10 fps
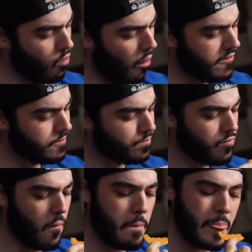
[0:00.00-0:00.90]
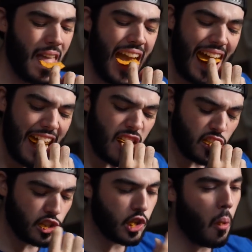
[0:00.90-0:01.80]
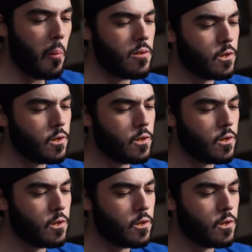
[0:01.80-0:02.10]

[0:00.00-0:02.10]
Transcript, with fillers: Take the steak flavor, lovely.